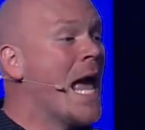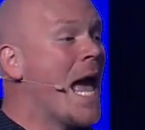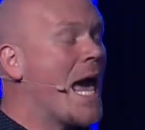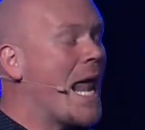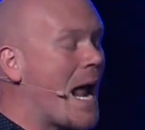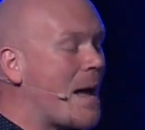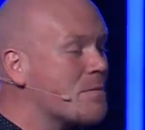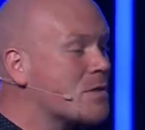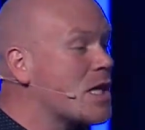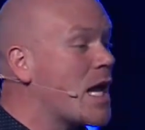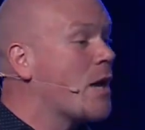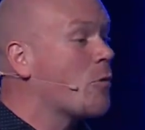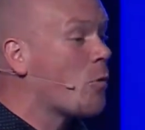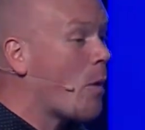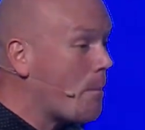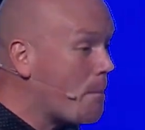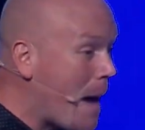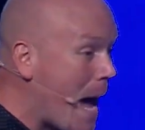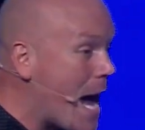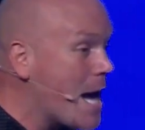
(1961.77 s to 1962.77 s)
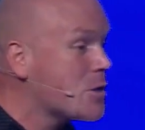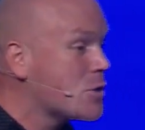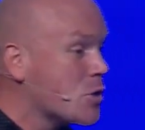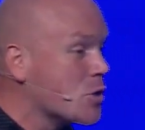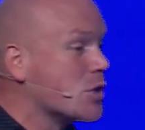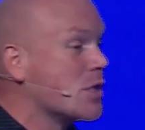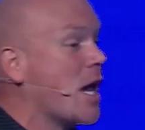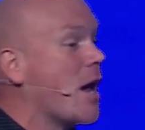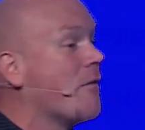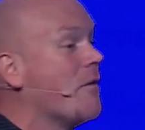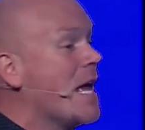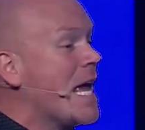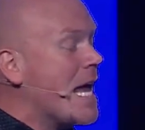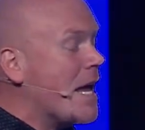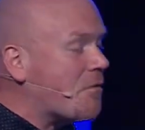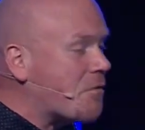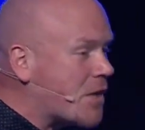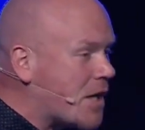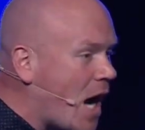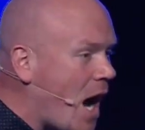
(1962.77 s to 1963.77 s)
And I'm saying, remind yourself
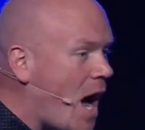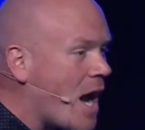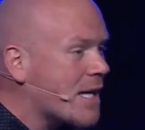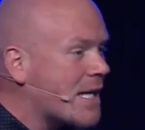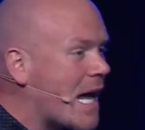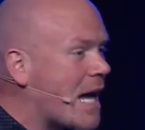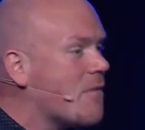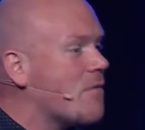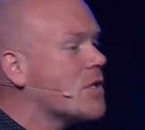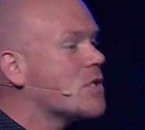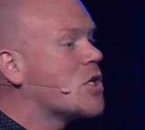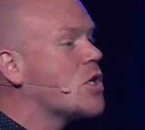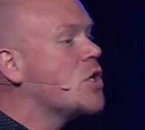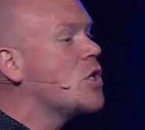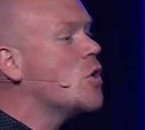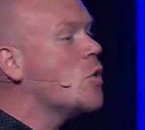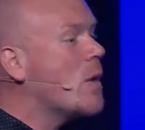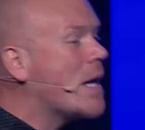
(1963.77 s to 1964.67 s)
if God gave it to you,